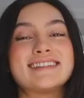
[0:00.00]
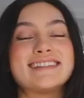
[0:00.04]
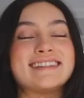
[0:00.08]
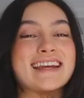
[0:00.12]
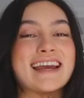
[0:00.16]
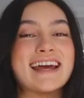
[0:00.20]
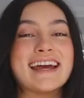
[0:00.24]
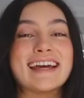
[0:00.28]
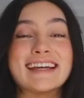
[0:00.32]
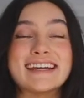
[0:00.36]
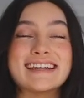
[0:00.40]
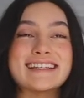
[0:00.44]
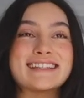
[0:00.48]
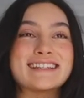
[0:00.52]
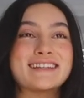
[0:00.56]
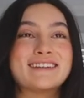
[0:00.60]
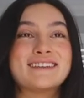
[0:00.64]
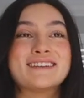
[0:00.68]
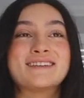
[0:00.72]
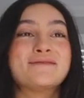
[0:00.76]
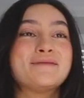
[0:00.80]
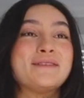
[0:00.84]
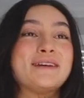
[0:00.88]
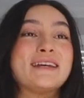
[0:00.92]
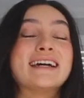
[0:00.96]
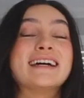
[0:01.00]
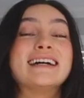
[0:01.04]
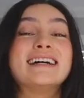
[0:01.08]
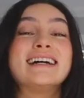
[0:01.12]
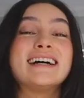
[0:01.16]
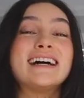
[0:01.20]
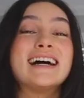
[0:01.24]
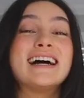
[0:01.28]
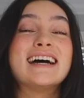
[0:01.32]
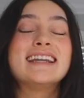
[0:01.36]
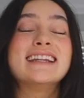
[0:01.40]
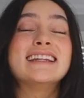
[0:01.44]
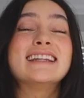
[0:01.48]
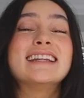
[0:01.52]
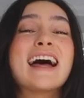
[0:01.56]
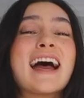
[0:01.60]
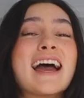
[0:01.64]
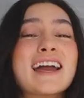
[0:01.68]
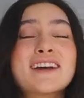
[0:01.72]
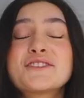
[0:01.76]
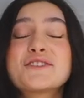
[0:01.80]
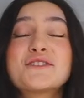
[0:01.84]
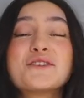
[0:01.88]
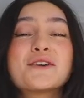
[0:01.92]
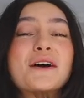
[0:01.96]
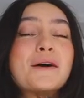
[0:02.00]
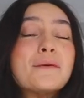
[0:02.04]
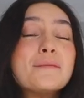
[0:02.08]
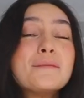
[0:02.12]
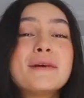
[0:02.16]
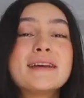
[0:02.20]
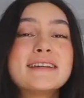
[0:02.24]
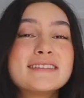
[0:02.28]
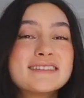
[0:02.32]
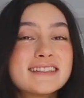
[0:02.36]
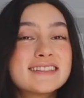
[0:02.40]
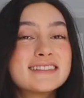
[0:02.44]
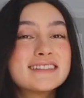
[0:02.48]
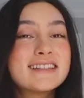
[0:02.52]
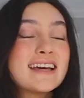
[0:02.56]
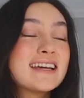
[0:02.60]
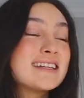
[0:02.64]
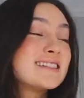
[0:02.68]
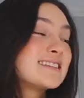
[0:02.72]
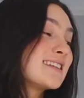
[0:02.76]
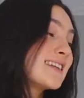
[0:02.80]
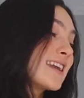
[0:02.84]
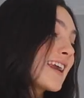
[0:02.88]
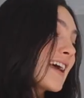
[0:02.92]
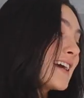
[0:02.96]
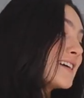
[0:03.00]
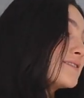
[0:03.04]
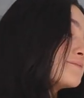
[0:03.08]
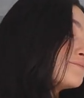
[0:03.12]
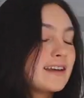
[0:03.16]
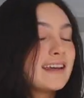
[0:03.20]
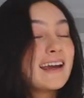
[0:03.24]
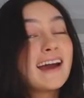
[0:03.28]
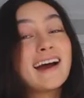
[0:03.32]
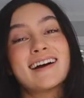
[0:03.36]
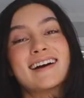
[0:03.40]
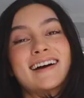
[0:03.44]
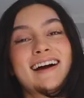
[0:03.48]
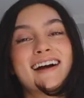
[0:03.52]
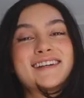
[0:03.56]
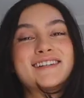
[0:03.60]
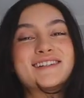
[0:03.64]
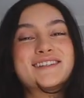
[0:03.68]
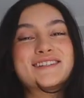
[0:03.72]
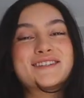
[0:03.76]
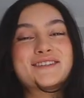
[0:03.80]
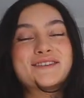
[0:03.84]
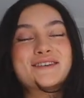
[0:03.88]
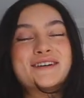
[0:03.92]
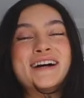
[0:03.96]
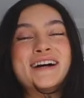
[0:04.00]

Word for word: today. It's gonna be an extra amazing day today. Yeah, I just